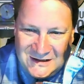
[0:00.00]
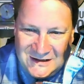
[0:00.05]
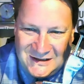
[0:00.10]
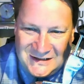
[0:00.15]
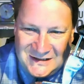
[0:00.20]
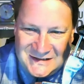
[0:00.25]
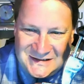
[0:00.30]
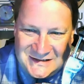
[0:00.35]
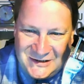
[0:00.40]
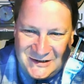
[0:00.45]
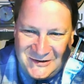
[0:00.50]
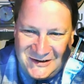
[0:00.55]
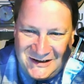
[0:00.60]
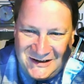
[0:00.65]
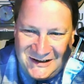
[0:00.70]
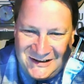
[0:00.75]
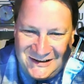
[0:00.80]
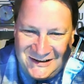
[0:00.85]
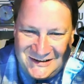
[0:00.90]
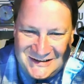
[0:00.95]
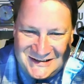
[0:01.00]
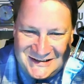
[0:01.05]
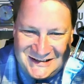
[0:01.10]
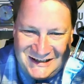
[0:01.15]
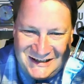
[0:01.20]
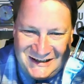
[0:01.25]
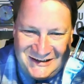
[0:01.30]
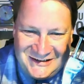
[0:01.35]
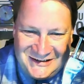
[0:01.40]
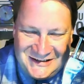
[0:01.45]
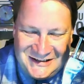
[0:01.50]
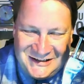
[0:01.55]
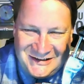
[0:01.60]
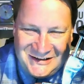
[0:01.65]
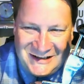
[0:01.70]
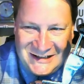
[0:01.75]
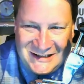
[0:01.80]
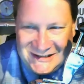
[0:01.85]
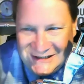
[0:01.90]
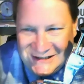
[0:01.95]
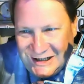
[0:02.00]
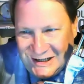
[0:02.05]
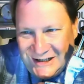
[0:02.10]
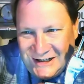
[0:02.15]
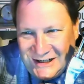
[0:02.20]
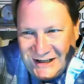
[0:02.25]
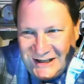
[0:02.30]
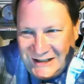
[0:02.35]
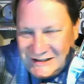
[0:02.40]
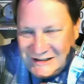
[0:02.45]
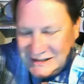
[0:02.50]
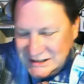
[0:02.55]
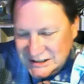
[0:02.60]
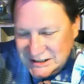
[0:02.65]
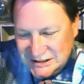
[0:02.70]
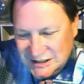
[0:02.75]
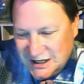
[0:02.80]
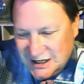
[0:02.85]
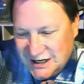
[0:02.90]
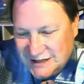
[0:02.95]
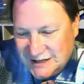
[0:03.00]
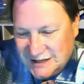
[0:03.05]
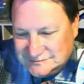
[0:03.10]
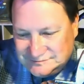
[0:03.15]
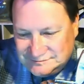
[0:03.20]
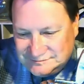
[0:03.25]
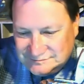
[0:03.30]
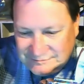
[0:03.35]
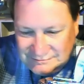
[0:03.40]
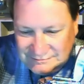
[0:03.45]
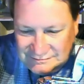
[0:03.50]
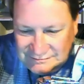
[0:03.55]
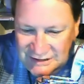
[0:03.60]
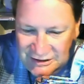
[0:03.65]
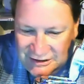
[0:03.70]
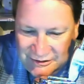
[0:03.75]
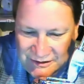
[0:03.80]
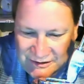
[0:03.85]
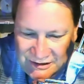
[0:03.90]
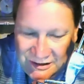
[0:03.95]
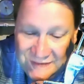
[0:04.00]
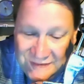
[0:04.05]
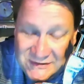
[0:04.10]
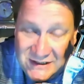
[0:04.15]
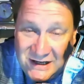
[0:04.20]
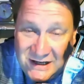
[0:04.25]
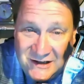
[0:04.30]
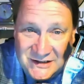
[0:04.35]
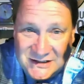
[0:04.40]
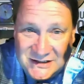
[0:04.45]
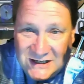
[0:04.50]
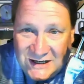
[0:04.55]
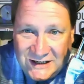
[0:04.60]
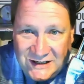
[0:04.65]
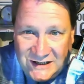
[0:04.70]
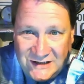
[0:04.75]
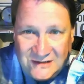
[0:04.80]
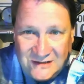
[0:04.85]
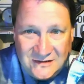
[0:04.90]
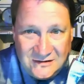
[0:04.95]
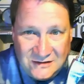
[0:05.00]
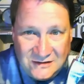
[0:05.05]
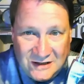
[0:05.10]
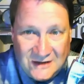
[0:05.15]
So there's that's the kind of guy he is. He's just not, he loves college hockey.